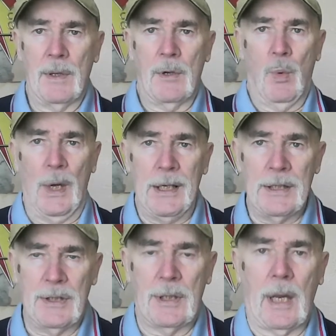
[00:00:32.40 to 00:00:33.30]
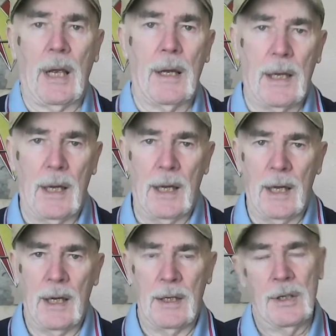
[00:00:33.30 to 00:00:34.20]
quite
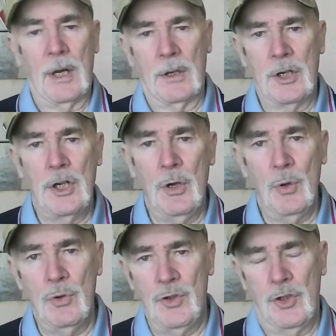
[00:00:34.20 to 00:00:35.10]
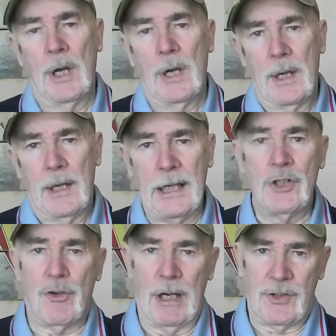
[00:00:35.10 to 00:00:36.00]
a huge
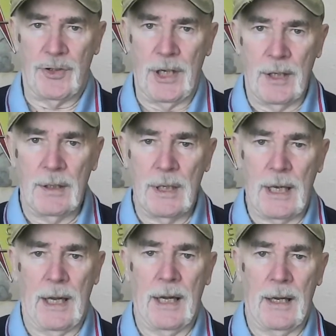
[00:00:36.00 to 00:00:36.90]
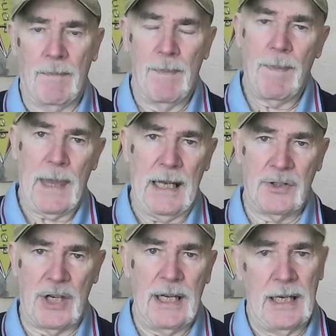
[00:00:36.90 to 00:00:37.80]
interest in
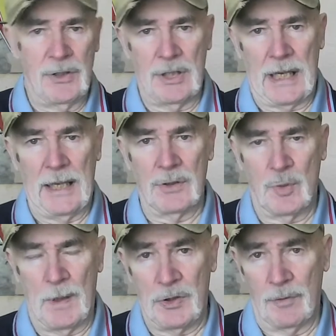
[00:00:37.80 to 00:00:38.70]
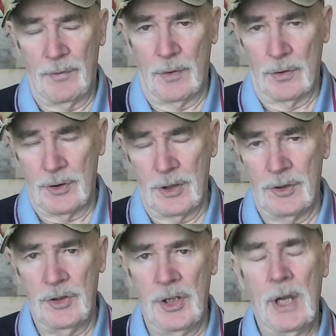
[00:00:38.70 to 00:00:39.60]
SAS and Special
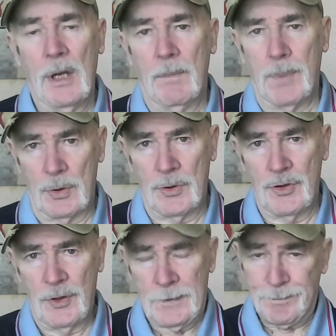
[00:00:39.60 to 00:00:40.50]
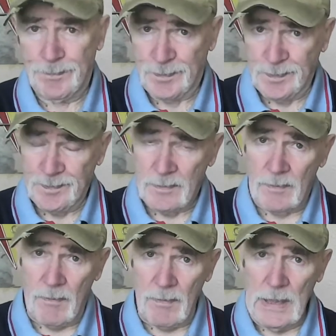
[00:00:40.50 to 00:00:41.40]
Forces books.
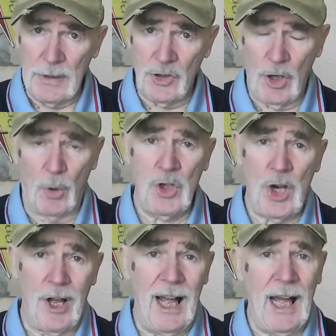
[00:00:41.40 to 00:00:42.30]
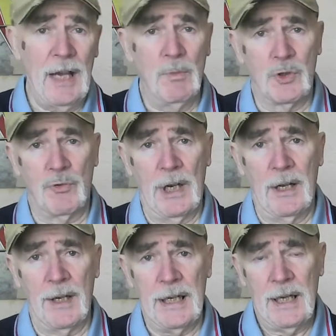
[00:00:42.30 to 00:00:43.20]
Soldier Eye was
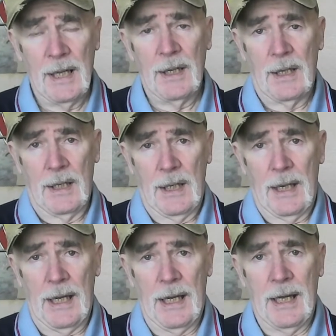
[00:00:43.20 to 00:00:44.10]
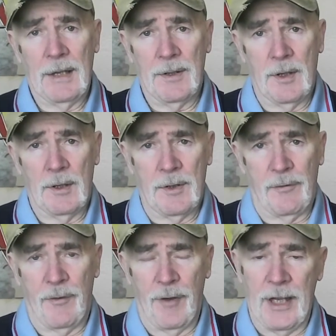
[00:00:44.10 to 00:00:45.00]
really the
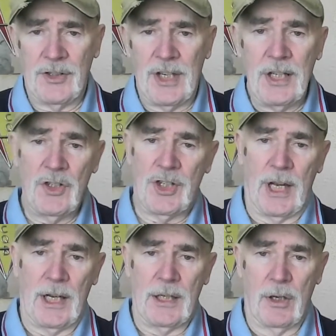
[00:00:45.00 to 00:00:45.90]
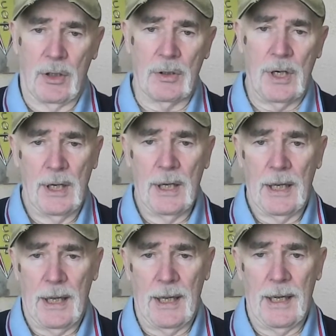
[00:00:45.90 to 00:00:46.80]
first inside look
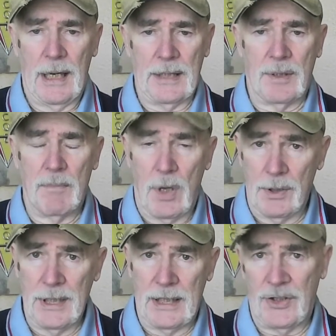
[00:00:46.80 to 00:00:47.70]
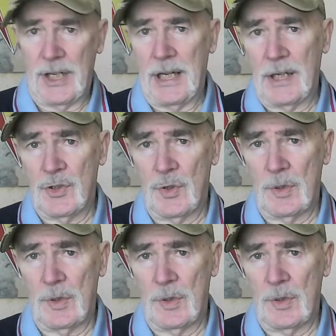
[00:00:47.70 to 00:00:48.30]
at the modern SAS.